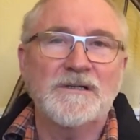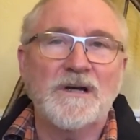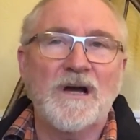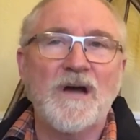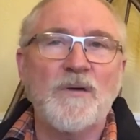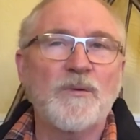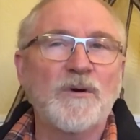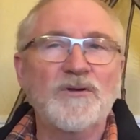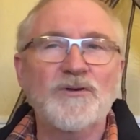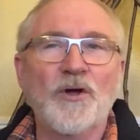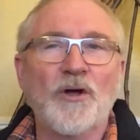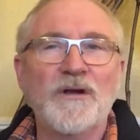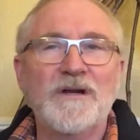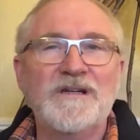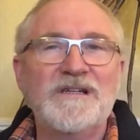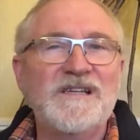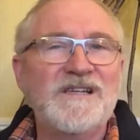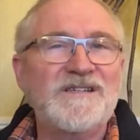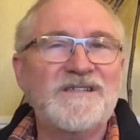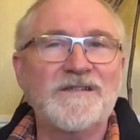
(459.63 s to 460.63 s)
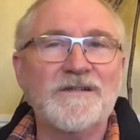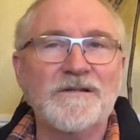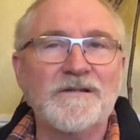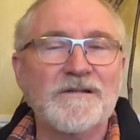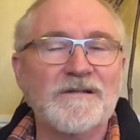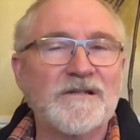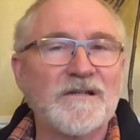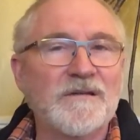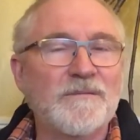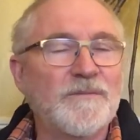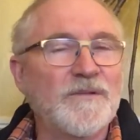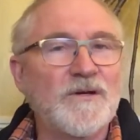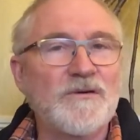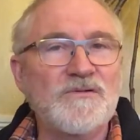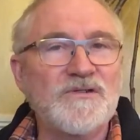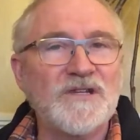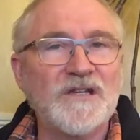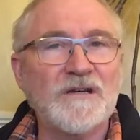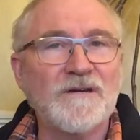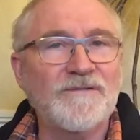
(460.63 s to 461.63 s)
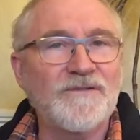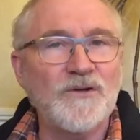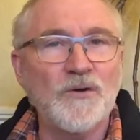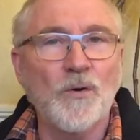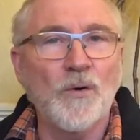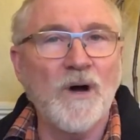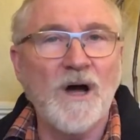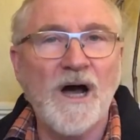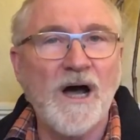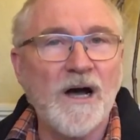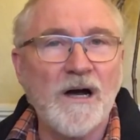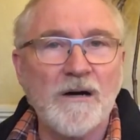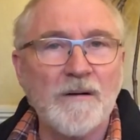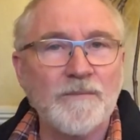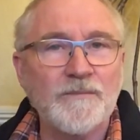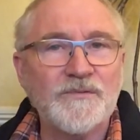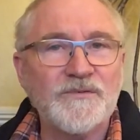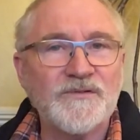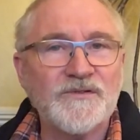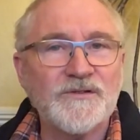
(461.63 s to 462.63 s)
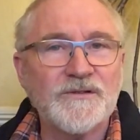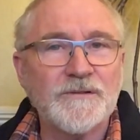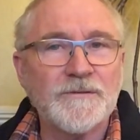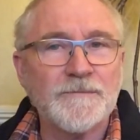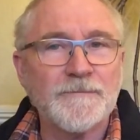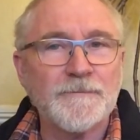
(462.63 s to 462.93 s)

I will not listen to the music of your harps.